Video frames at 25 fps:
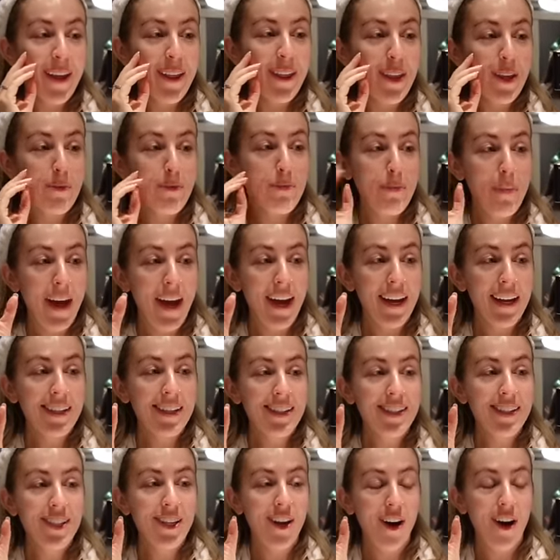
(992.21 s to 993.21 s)
The
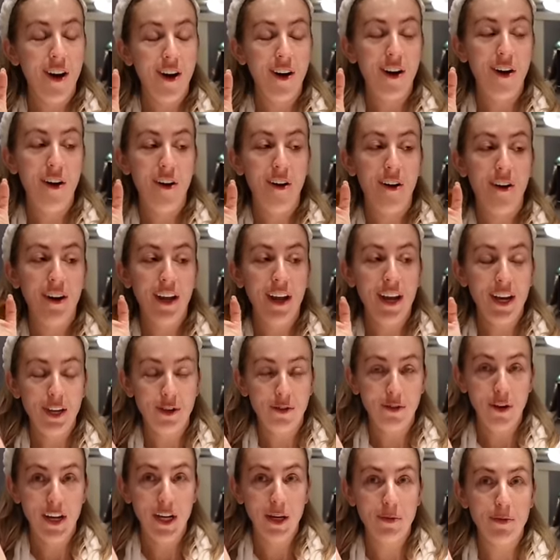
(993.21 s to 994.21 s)
beds are
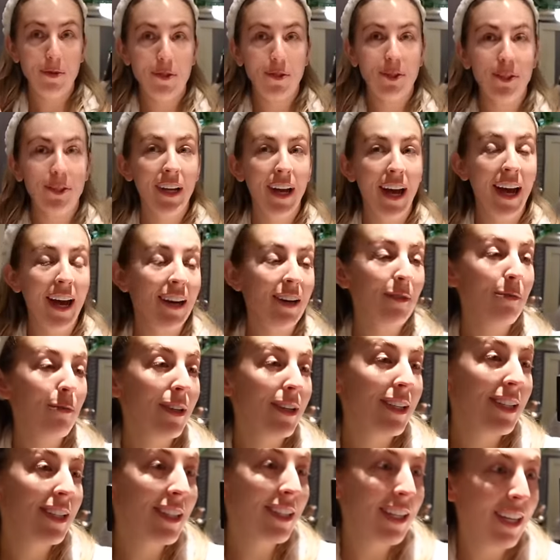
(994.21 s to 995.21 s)
incredible and
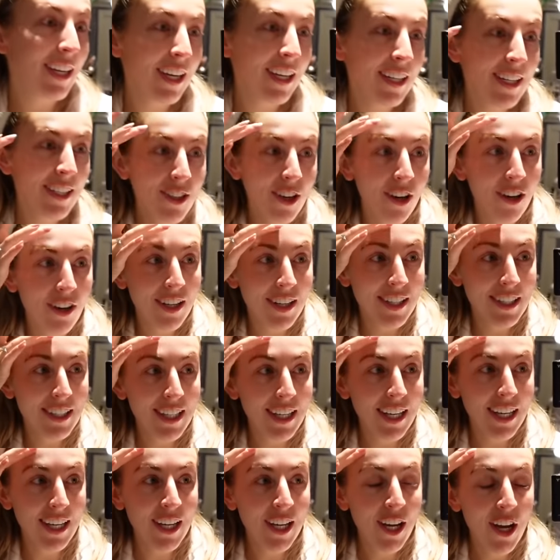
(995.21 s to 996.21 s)
my skin is
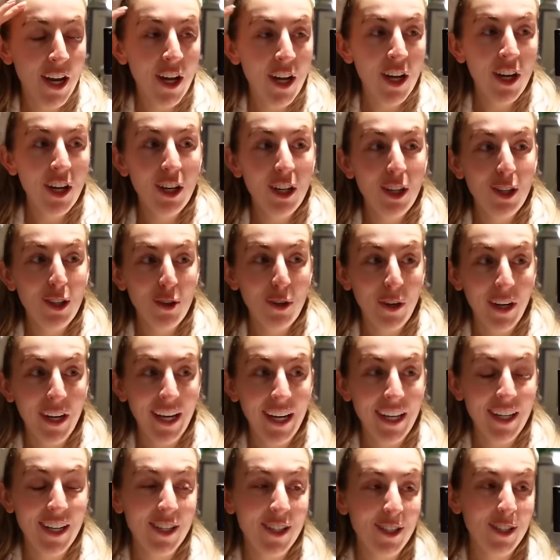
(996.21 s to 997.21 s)
honestly
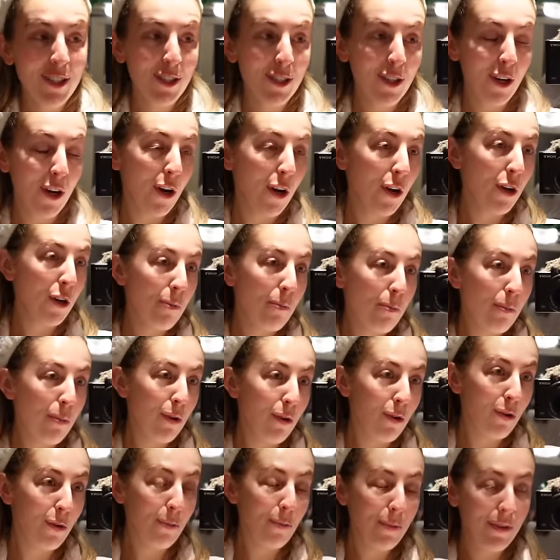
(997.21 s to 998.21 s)
looking so
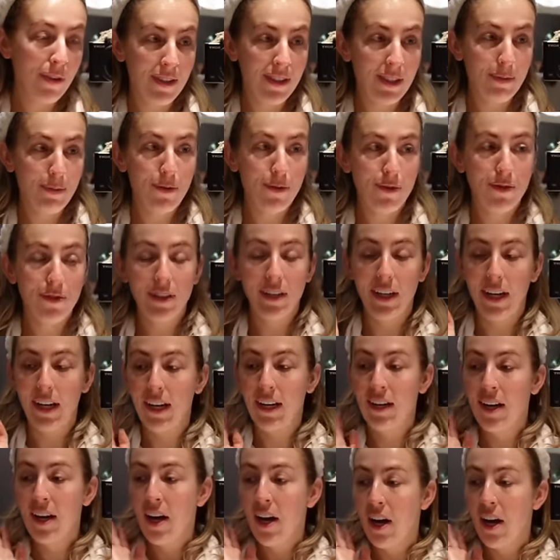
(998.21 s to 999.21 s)
plump this morning.